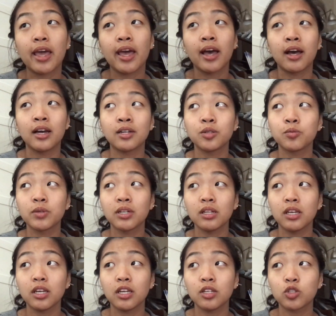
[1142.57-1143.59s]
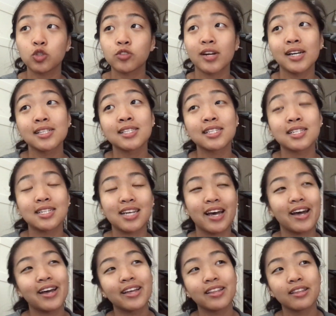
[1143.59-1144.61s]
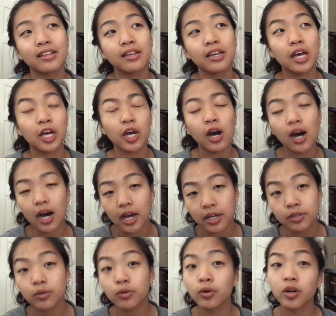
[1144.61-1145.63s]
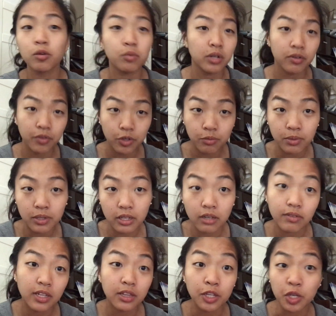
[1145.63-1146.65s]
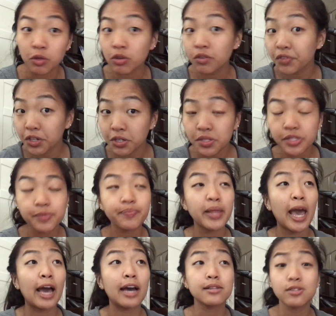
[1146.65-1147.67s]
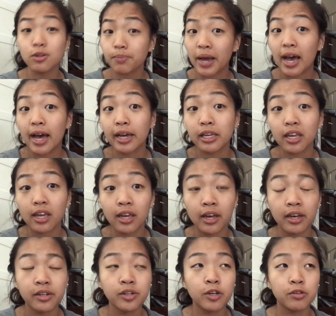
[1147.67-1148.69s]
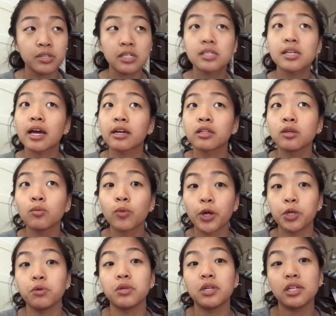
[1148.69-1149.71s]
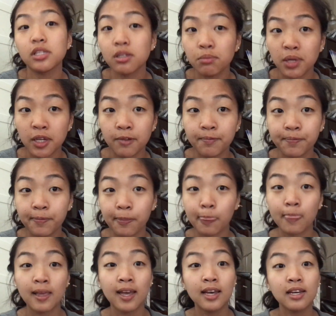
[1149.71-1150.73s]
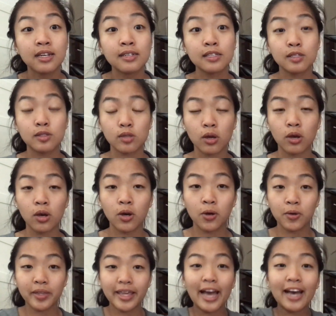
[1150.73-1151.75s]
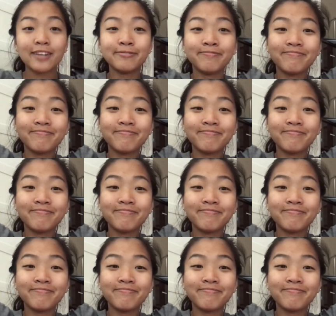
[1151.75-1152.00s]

and really trust that God, or whatever you believe in, the universe, has your back and knows exactly where you need to be. So yeah,